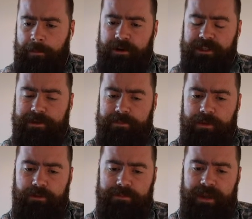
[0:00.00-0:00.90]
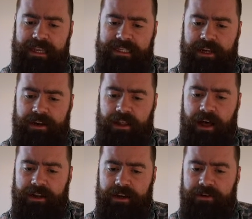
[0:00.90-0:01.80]
but it was based on a
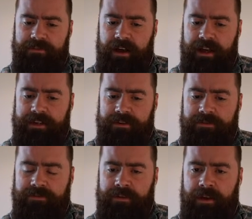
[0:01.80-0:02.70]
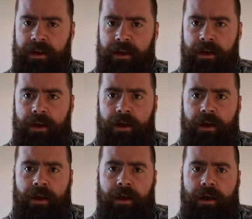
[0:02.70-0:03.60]
lot of kind of
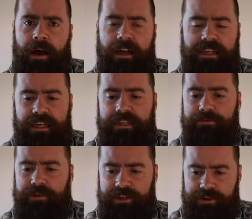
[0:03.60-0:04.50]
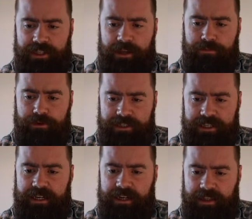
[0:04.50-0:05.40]
ideas and research that
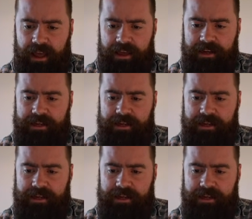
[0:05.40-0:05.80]
preceded that.